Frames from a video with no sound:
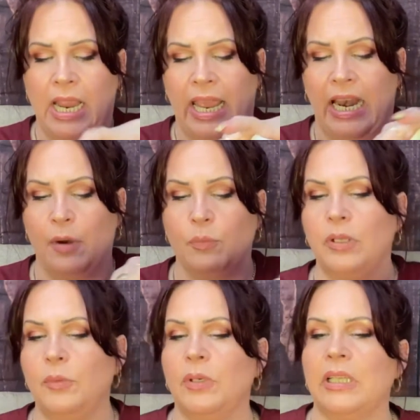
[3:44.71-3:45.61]
And I
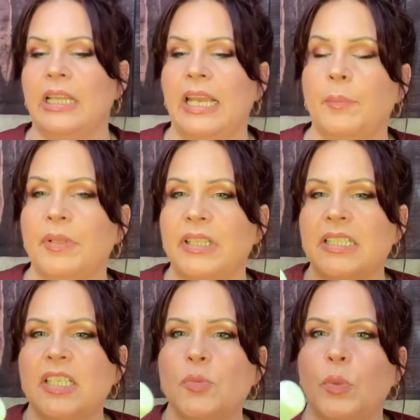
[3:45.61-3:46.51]
really, really like it. But this
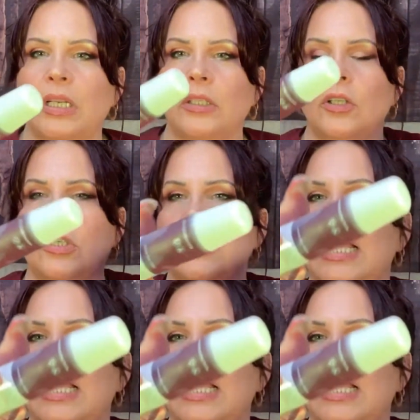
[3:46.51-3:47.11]
is what it looks